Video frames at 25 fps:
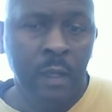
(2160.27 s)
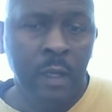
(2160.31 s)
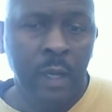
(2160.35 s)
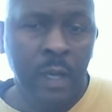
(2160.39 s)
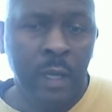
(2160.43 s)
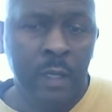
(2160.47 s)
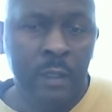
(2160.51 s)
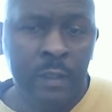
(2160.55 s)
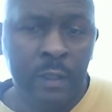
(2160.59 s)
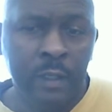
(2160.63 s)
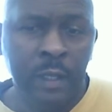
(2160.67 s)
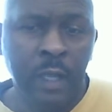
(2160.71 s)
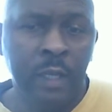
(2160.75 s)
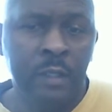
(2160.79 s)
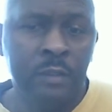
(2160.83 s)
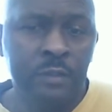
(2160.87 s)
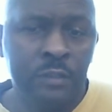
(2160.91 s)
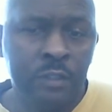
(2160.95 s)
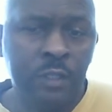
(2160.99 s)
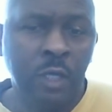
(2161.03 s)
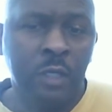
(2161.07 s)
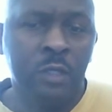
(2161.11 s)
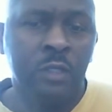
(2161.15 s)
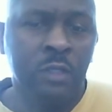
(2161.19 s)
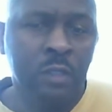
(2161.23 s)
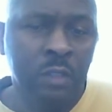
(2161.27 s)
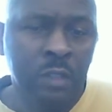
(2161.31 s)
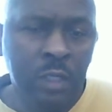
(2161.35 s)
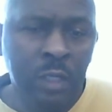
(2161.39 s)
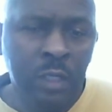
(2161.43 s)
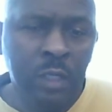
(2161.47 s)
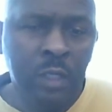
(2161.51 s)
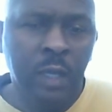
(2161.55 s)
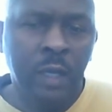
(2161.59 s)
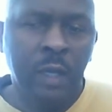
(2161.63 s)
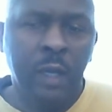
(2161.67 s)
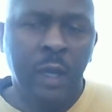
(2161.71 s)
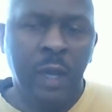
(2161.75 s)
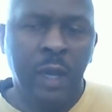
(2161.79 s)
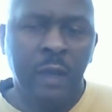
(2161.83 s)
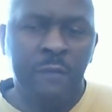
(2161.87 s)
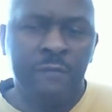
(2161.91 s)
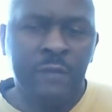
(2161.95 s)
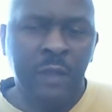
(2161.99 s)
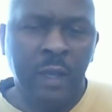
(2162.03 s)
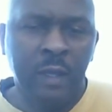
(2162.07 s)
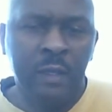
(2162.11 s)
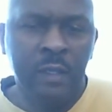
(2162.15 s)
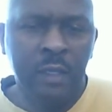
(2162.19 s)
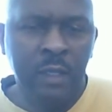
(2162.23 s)
And then suddenly,
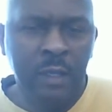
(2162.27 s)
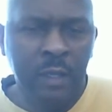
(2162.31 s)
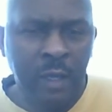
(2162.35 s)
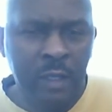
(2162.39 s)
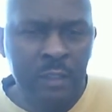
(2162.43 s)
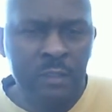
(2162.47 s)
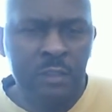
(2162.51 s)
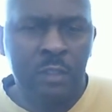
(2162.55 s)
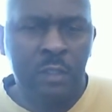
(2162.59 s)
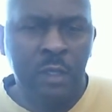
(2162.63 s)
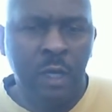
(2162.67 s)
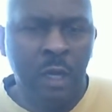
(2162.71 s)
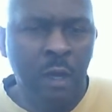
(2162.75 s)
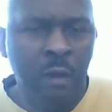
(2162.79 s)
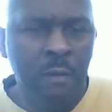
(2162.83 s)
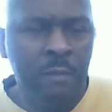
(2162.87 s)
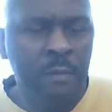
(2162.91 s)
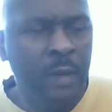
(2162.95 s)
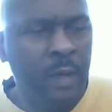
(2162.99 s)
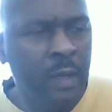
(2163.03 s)
after he has come